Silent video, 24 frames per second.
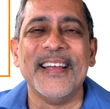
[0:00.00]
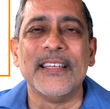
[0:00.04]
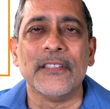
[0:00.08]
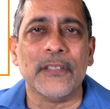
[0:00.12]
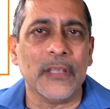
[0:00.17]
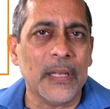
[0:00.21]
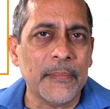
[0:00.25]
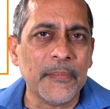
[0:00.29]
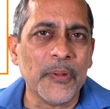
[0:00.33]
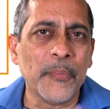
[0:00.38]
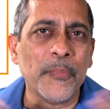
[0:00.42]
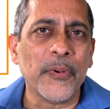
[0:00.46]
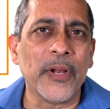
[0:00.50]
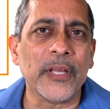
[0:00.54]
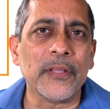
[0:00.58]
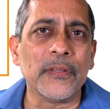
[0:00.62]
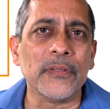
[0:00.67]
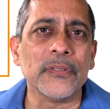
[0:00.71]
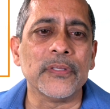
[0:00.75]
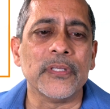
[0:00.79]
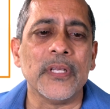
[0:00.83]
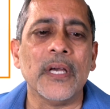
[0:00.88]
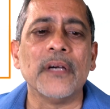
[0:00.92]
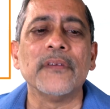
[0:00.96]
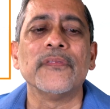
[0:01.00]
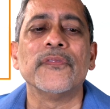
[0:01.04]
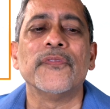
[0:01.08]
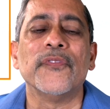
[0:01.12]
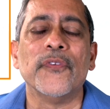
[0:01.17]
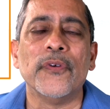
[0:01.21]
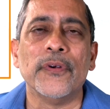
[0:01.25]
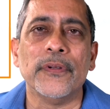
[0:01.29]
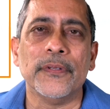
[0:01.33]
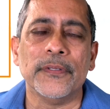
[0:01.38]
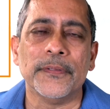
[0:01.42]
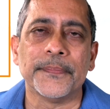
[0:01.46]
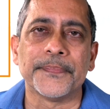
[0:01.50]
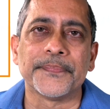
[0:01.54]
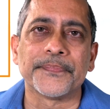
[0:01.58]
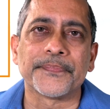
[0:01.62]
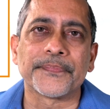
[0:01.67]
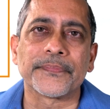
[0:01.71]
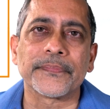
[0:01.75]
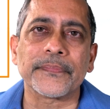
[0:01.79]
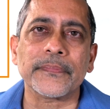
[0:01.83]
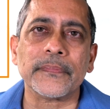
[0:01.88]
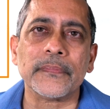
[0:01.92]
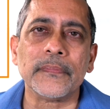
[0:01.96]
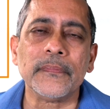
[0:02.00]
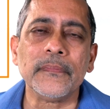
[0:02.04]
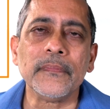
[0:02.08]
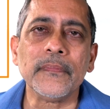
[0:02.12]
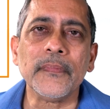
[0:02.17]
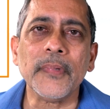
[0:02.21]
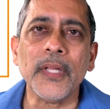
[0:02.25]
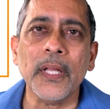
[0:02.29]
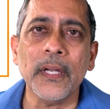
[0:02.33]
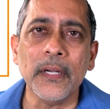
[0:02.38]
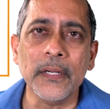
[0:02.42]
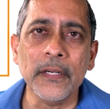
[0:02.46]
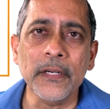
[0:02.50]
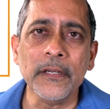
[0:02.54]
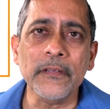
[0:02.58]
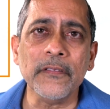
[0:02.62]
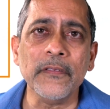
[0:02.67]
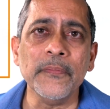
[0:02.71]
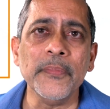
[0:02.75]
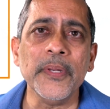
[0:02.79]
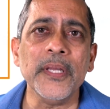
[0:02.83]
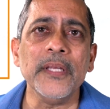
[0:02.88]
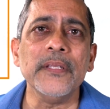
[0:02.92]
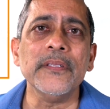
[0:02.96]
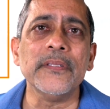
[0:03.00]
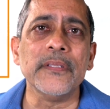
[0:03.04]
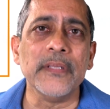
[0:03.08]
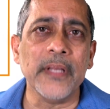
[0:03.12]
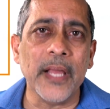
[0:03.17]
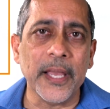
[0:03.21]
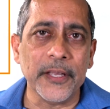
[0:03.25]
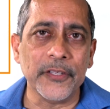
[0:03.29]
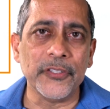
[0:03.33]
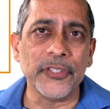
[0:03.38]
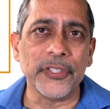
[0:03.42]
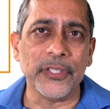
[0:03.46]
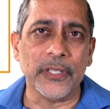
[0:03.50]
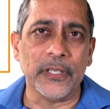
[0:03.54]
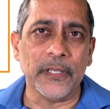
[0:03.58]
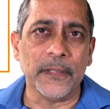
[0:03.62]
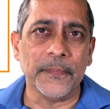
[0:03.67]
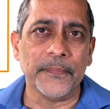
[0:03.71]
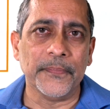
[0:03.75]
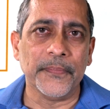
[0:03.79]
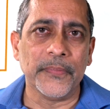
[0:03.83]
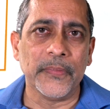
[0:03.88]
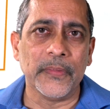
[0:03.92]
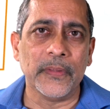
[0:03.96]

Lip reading: So let me break those down for you. Earth means nature.